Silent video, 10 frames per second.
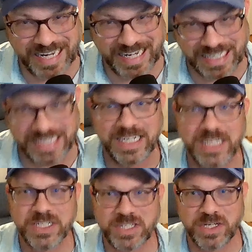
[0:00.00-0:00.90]
take.
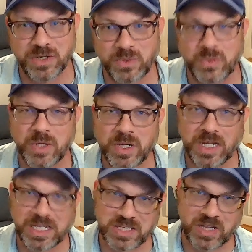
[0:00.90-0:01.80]
So
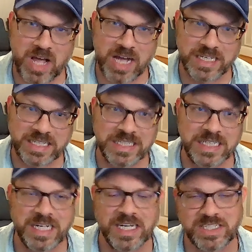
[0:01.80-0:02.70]
let's lock in
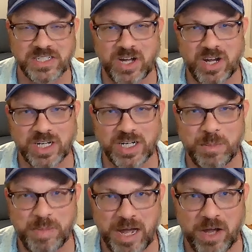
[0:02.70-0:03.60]
and let's talk
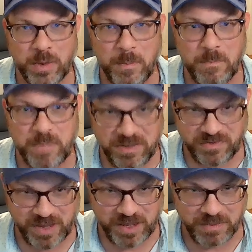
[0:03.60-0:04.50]
about
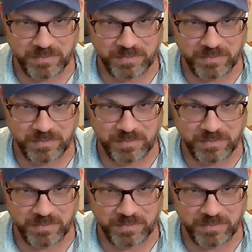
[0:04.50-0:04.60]
Beefy.